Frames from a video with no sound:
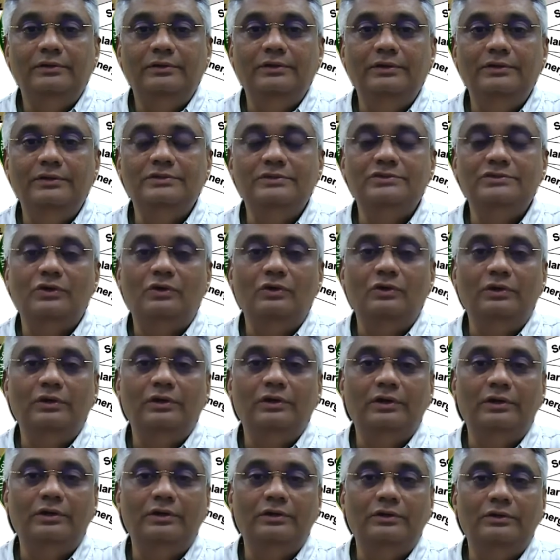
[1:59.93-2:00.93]
is
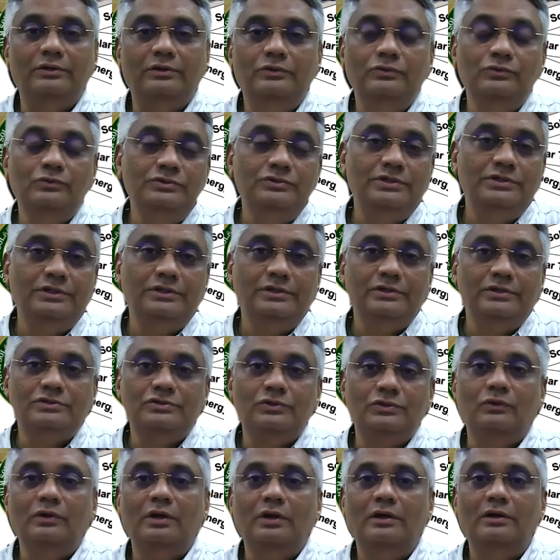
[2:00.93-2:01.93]
on using
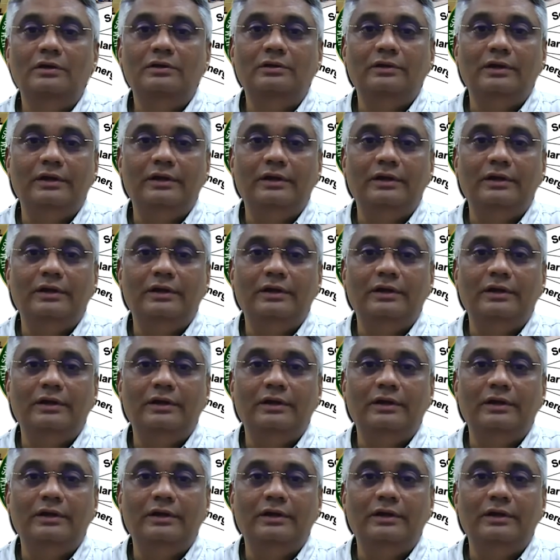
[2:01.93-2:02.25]
solar